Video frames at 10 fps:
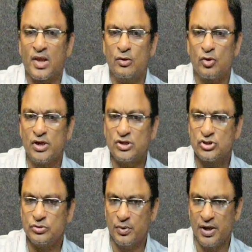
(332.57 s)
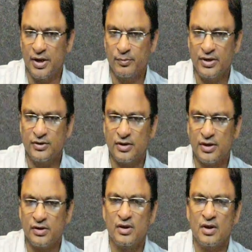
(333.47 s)
location by
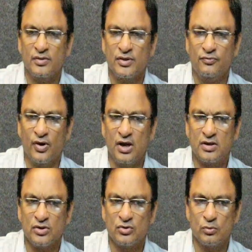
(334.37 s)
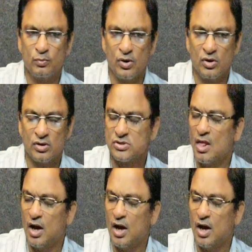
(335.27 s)
maintaining the file control blocks,